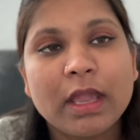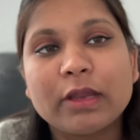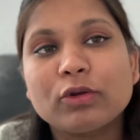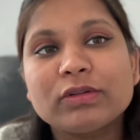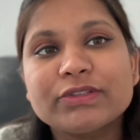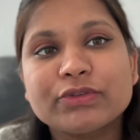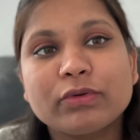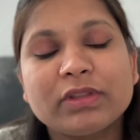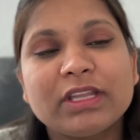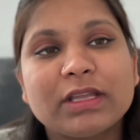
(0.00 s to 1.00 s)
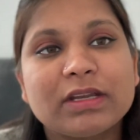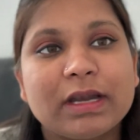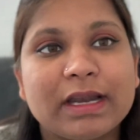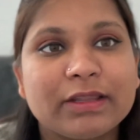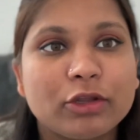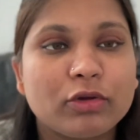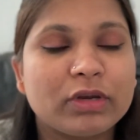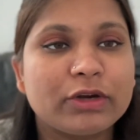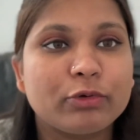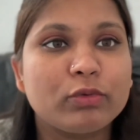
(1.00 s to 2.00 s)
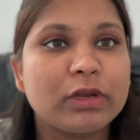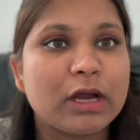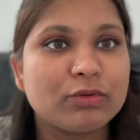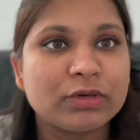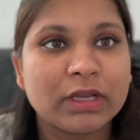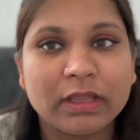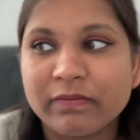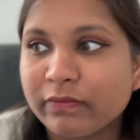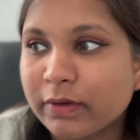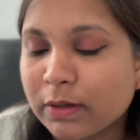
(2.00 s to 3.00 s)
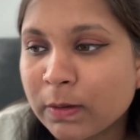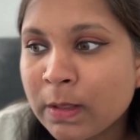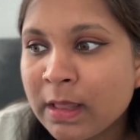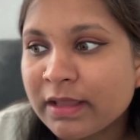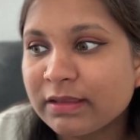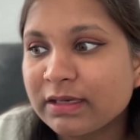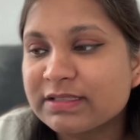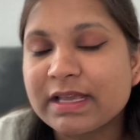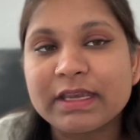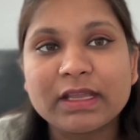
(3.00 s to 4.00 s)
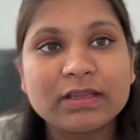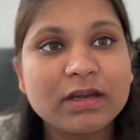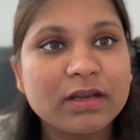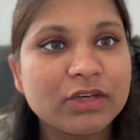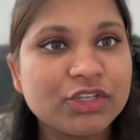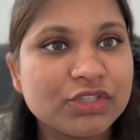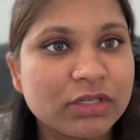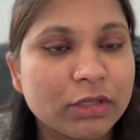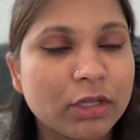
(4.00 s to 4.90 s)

And also on the other hand, they're gonna rule out if there is any other condition.